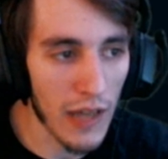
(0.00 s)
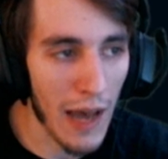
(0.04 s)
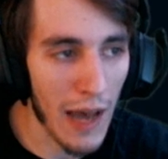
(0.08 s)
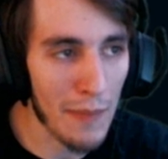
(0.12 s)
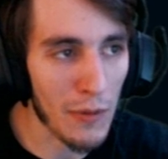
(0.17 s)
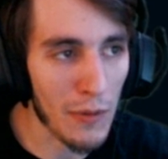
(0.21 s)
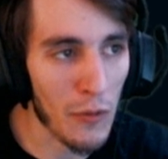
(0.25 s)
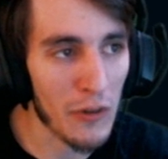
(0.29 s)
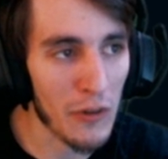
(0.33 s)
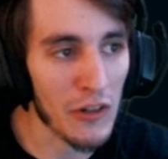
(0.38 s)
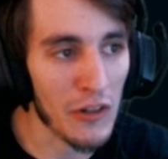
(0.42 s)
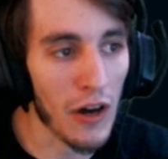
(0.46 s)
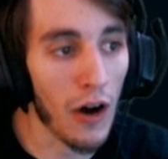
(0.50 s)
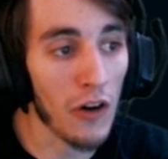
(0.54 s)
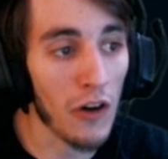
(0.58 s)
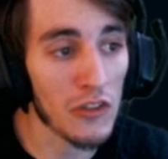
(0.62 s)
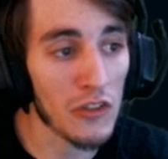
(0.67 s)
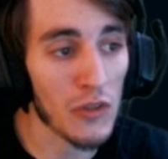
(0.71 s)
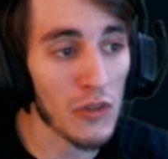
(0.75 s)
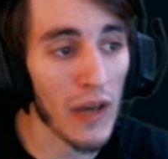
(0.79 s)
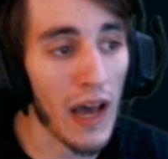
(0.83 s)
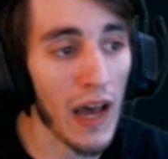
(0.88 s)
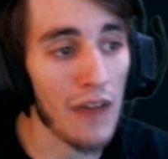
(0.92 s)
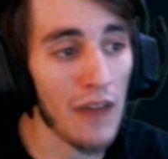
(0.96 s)
I'm going to
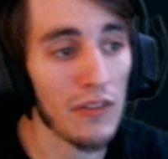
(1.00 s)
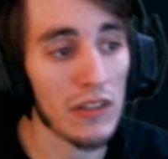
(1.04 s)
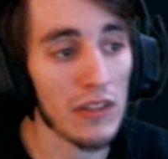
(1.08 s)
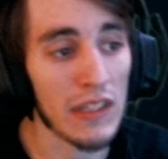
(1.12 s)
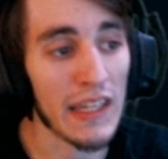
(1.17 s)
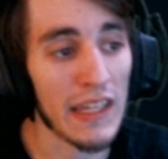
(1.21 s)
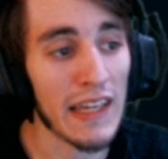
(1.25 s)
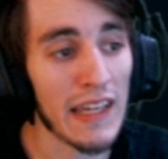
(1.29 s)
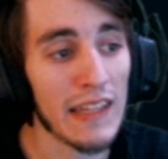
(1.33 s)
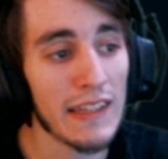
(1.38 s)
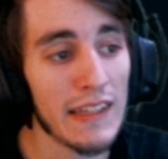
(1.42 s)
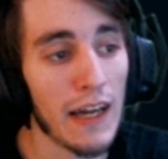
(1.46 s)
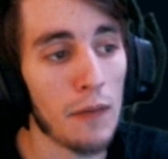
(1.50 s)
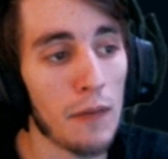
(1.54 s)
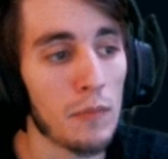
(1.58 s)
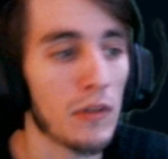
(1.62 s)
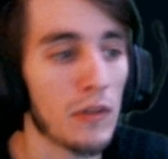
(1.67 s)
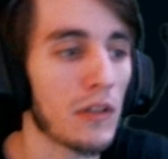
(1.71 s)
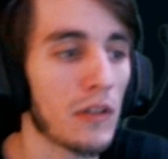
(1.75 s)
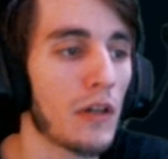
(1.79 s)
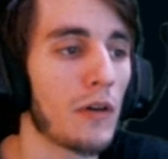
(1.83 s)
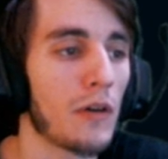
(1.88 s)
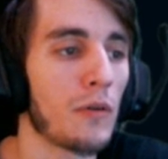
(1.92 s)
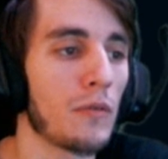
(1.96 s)
also have a link down
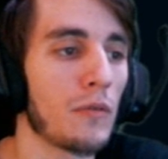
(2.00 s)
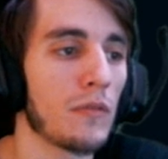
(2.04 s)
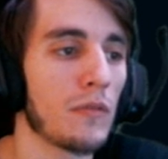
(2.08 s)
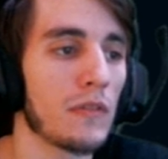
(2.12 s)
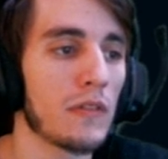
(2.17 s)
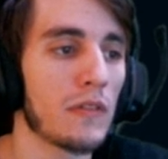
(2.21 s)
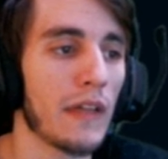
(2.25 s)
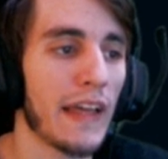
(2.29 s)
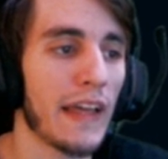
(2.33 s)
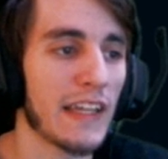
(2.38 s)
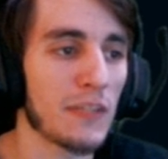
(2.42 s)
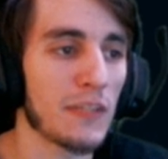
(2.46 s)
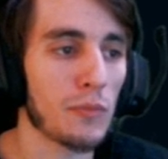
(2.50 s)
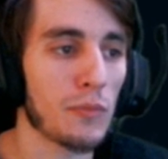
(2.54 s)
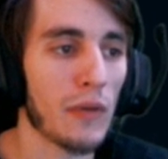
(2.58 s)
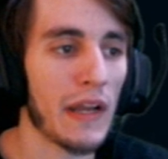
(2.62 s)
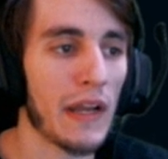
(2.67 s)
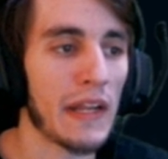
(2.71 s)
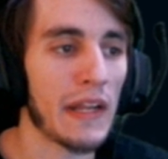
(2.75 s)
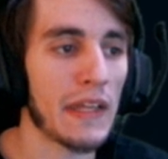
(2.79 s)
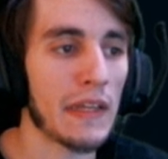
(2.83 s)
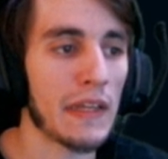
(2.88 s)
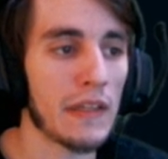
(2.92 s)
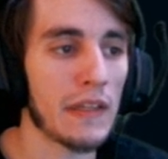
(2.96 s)
below
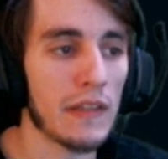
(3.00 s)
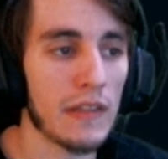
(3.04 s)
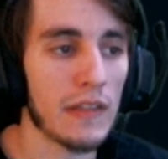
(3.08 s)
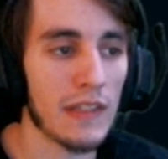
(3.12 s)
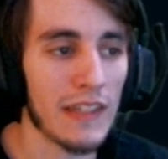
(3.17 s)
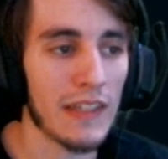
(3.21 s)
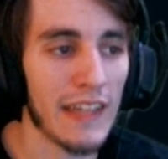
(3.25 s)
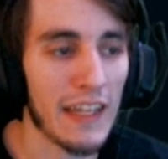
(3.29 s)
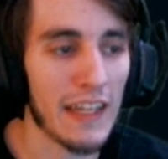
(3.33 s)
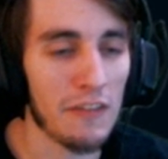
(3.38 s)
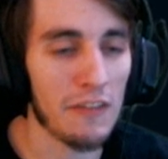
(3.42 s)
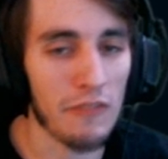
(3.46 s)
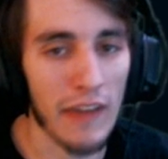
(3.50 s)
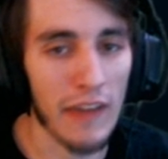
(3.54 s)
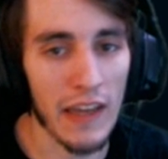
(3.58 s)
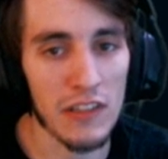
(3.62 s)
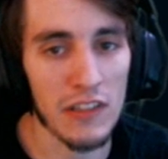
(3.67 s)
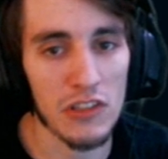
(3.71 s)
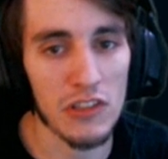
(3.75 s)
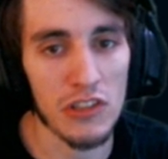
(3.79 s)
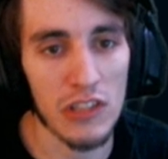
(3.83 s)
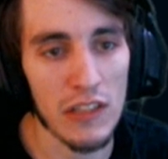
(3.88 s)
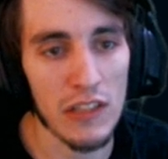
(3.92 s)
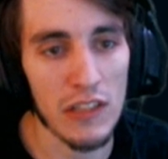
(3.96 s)
explaining the
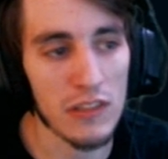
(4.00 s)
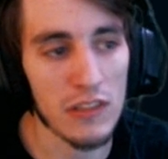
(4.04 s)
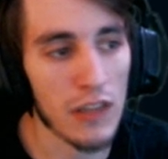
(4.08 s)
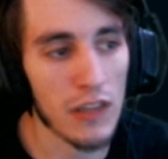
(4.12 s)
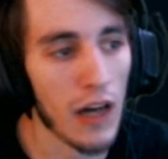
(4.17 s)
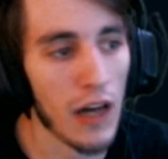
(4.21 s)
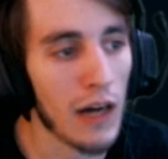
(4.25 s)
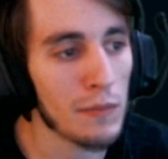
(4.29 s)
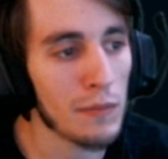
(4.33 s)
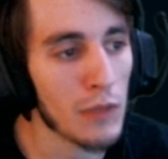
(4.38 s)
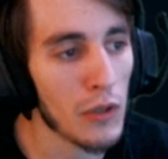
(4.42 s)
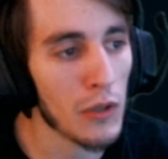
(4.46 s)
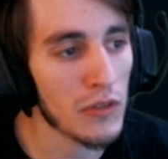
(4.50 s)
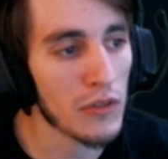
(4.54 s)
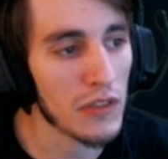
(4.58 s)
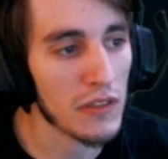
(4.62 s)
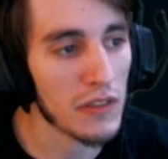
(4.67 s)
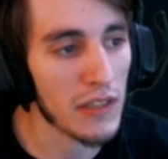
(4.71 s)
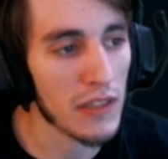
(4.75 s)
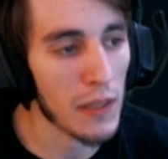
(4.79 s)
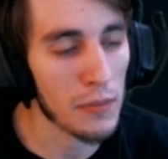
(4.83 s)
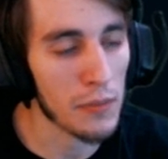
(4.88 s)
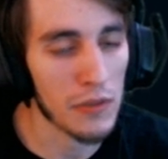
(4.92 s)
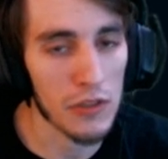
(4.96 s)
advanced Jayce combos and
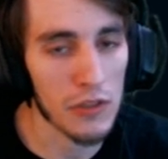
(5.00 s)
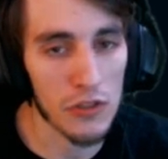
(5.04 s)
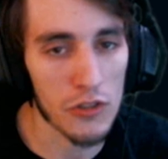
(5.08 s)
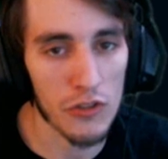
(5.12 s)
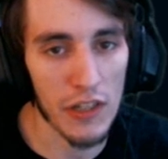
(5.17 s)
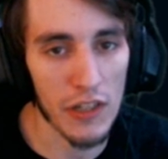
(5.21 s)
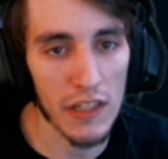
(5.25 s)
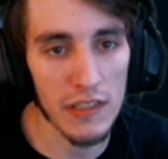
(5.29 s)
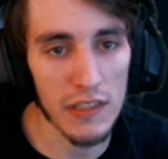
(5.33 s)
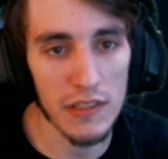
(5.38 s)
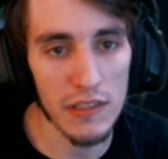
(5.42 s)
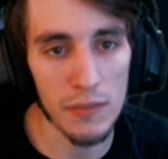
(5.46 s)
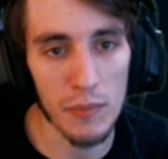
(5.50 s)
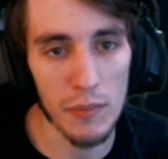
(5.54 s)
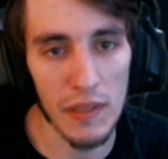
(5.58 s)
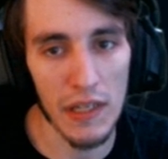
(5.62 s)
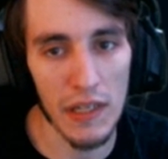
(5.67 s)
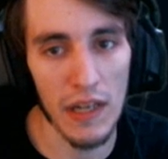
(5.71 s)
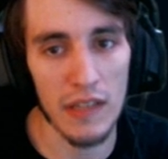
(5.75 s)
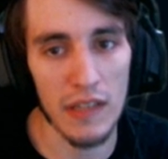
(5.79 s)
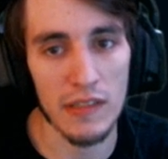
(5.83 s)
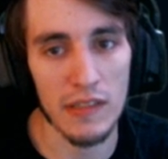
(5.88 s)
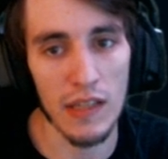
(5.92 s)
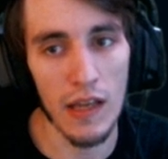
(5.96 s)
tips and tricks,
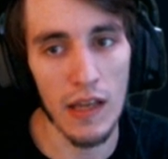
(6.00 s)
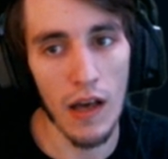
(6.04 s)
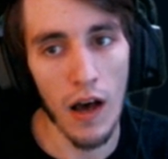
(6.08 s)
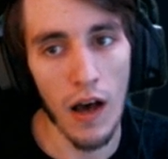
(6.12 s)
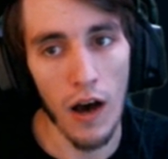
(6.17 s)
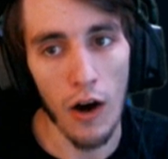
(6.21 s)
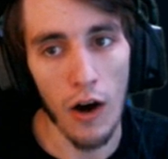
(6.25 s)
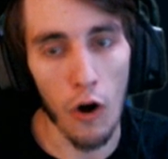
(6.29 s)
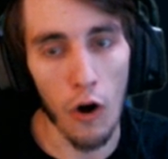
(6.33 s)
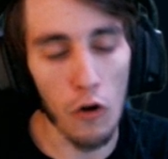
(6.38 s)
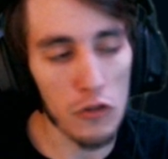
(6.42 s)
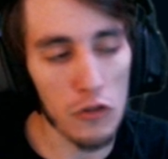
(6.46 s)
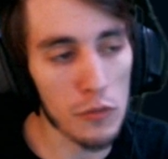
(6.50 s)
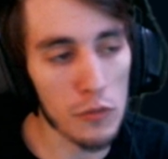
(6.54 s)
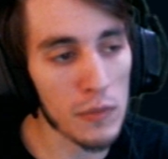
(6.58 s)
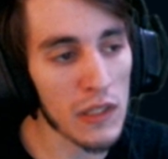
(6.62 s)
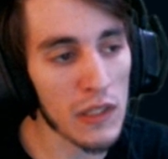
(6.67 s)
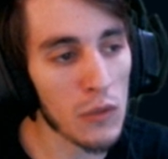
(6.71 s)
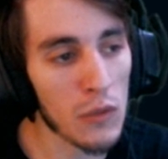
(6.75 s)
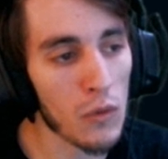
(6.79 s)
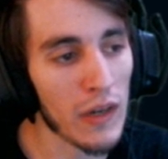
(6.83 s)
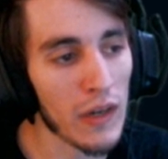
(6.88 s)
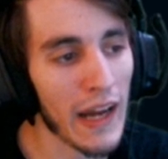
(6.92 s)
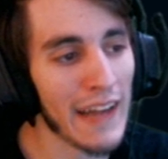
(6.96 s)
because
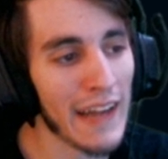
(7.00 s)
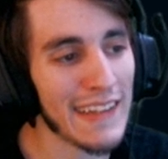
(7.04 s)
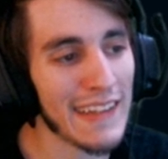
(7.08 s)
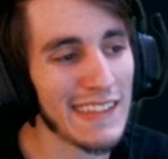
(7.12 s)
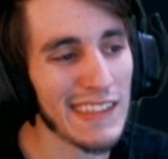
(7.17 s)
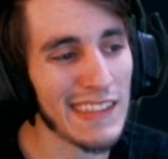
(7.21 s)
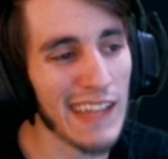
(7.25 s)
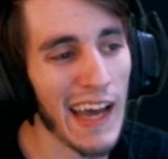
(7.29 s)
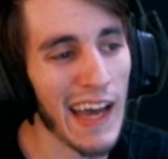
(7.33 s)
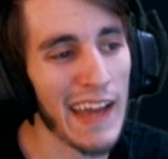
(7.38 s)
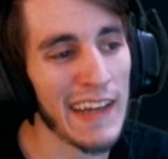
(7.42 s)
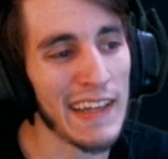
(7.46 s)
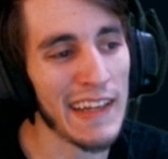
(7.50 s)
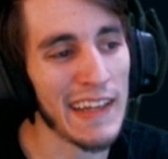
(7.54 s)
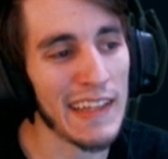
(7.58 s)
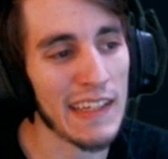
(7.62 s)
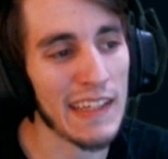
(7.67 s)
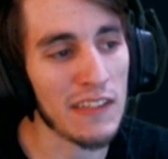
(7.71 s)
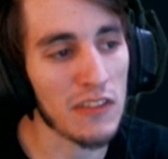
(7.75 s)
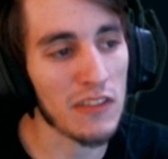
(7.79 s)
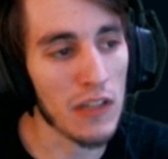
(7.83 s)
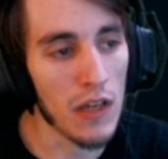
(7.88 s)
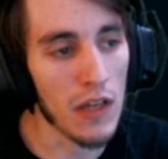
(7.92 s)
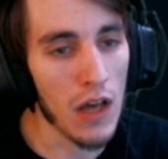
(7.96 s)
ultimately what I decided
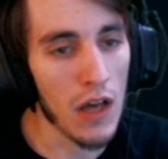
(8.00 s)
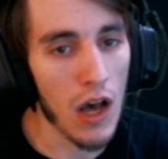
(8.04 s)
is